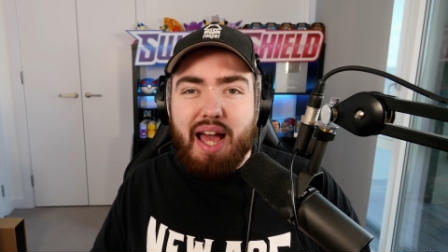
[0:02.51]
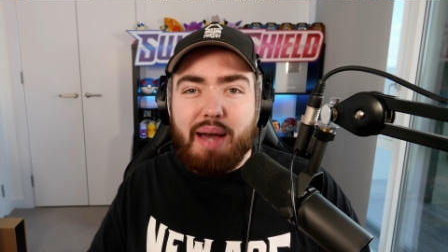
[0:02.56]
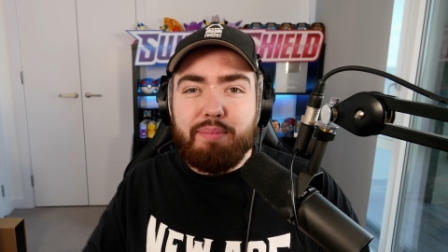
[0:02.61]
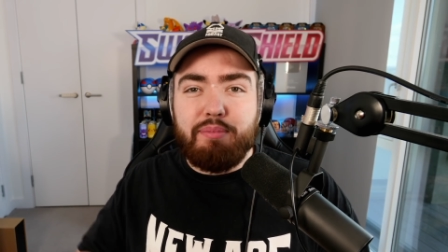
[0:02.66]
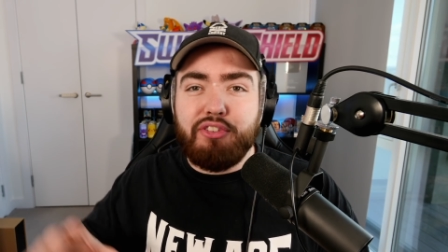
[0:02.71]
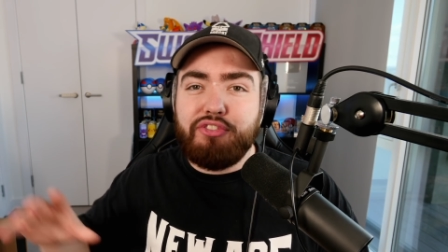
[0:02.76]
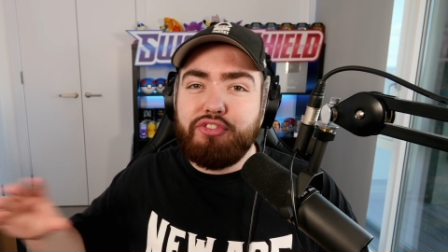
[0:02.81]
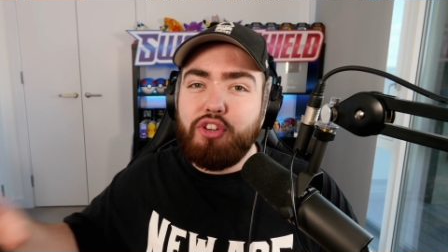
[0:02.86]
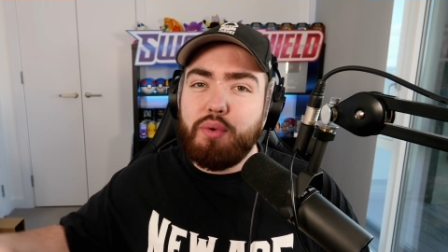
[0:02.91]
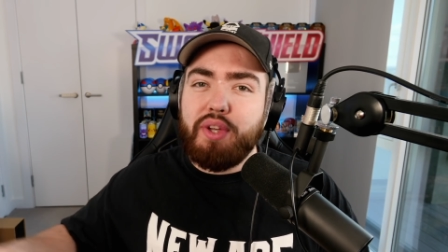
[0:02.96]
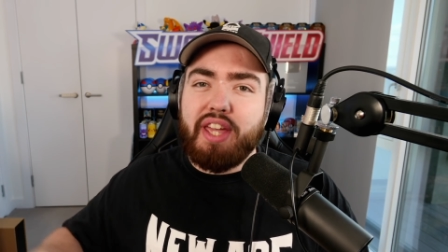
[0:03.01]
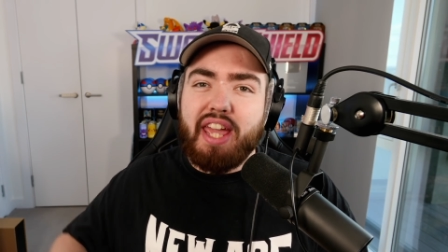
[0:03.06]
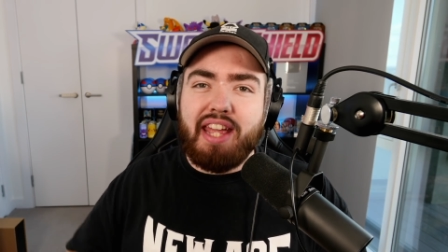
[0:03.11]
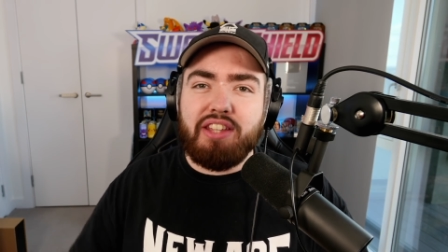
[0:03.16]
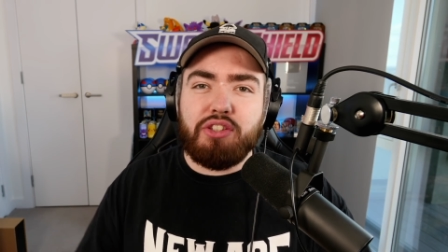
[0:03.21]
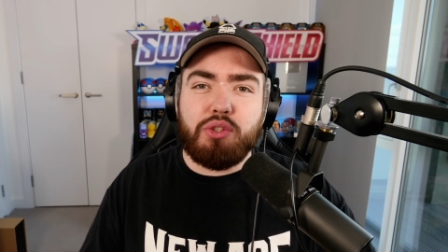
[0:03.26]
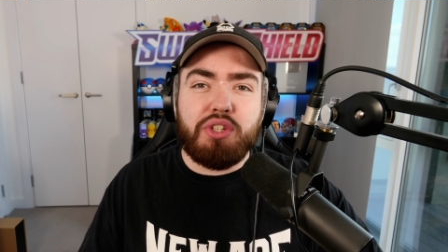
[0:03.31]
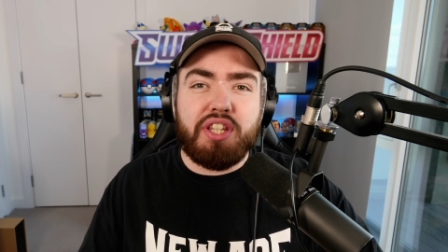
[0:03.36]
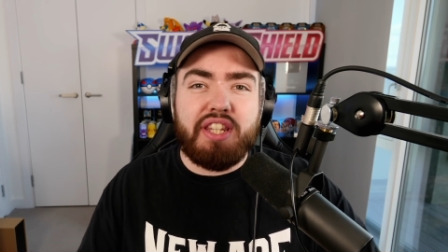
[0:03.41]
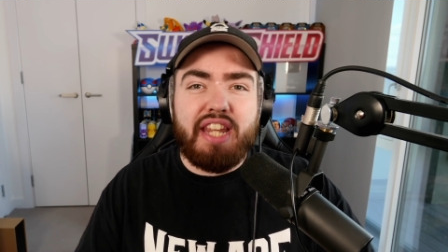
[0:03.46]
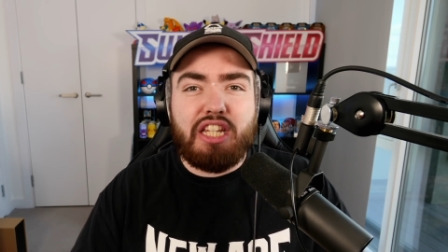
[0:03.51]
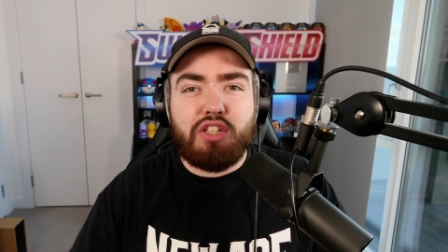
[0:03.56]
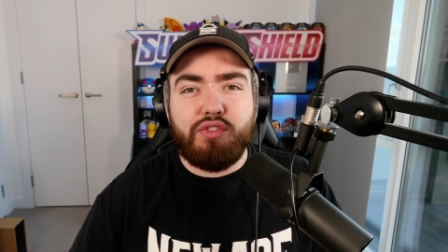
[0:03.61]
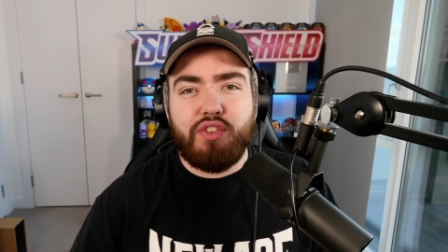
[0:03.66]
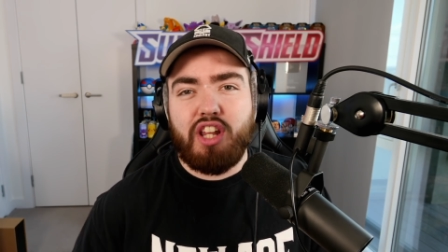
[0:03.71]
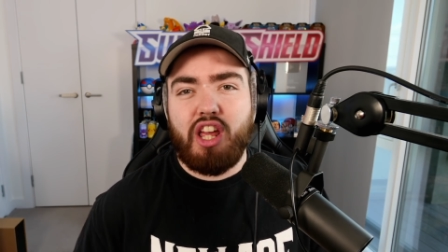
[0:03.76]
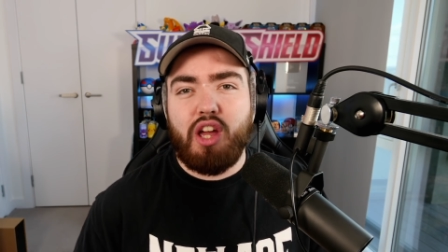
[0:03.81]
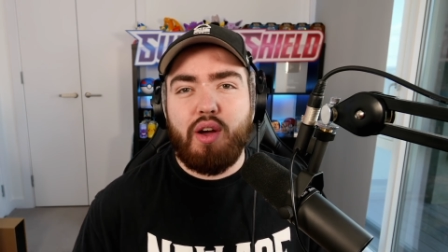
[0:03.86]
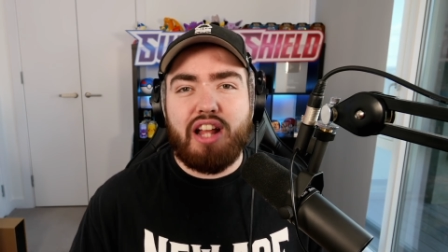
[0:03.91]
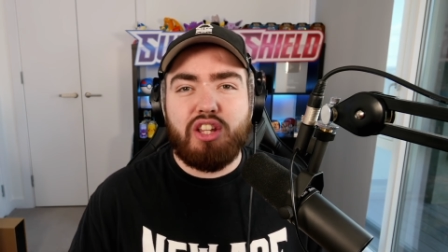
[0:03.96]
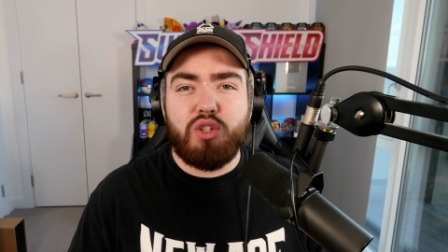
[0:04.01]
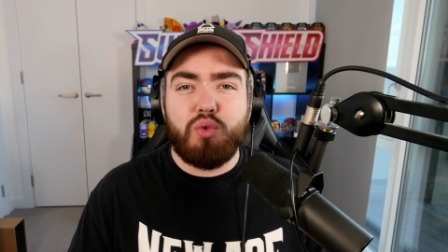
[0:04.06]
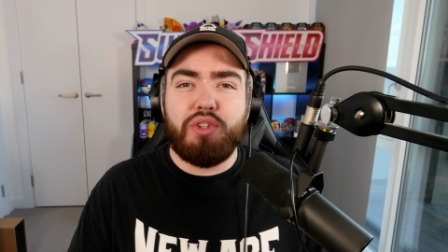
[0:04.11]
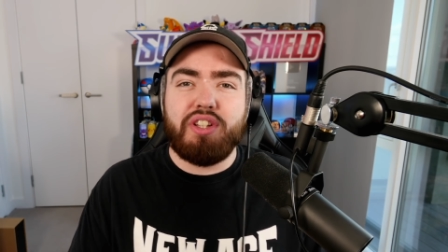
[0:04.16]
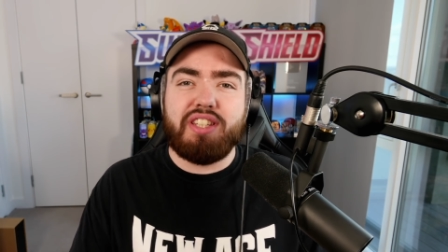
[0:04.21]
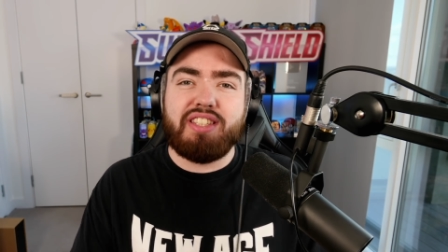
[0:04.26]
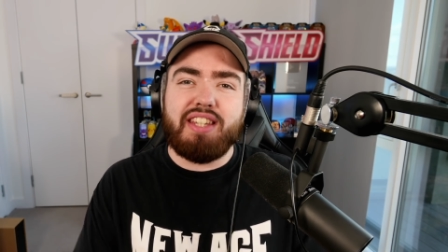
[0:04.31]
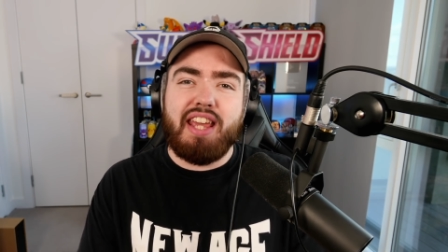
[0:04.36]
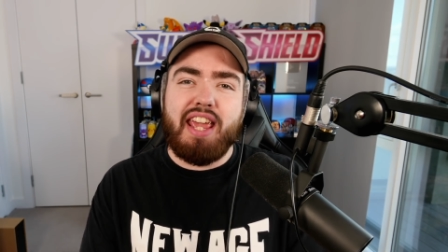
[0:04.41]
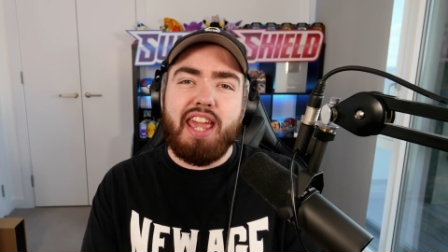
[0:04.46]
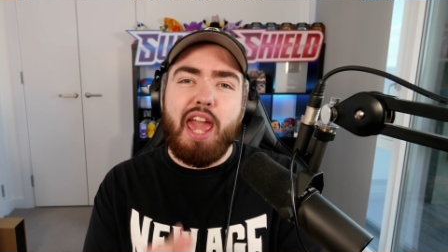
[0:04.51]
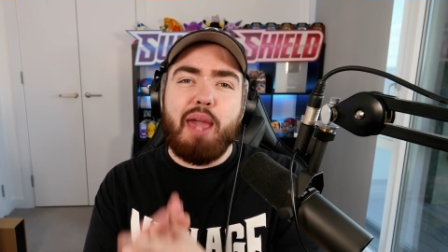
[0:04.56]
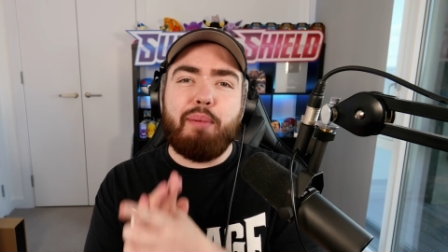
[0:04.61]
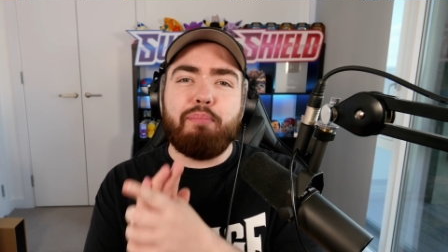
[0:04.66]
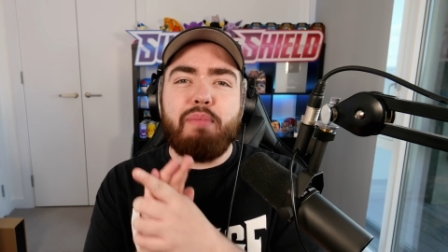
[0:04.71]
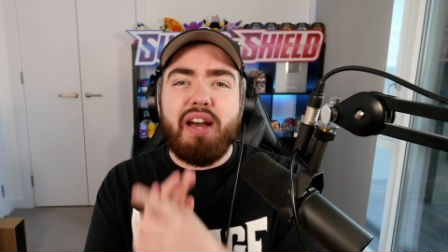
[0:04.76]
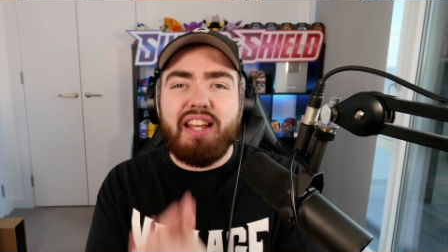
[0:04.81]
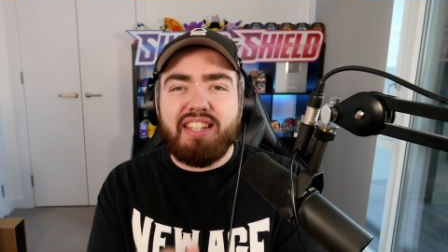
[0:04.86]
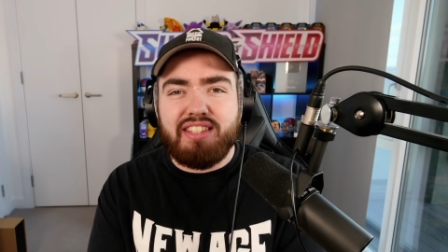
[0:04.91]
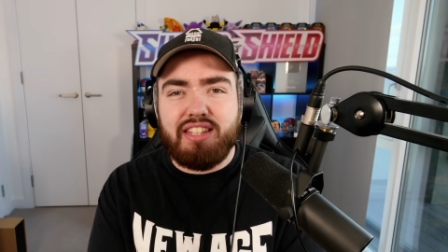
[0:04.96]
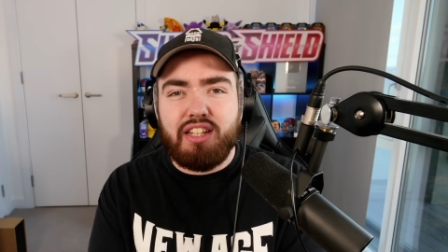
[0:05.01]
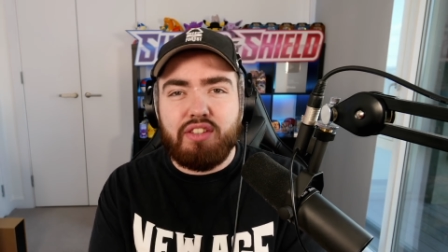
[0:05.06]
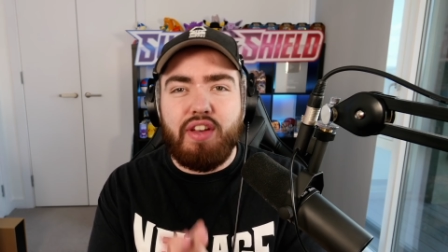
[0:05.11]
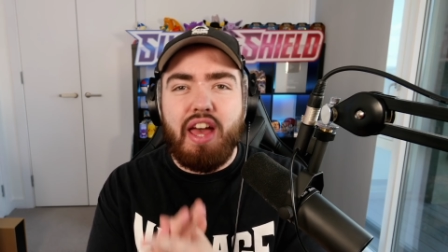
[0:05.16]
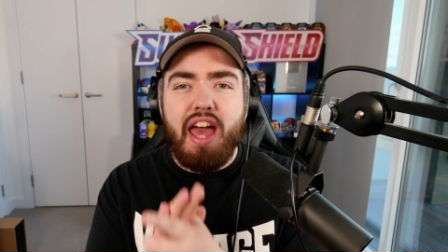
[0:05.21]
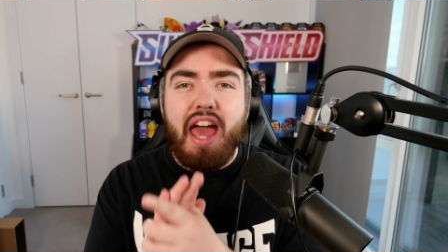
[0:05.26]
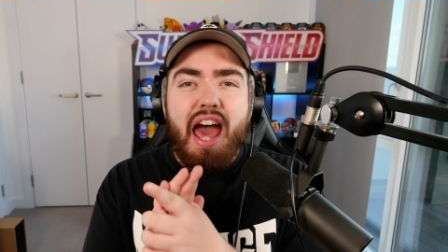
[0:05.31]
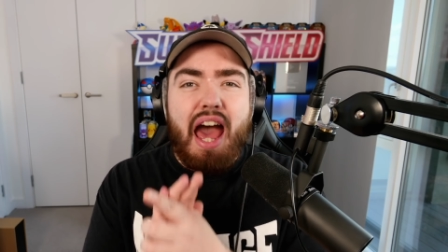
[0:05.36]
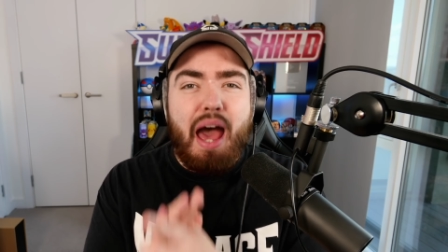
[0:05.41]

And before we get into today's video, I just want to say a massive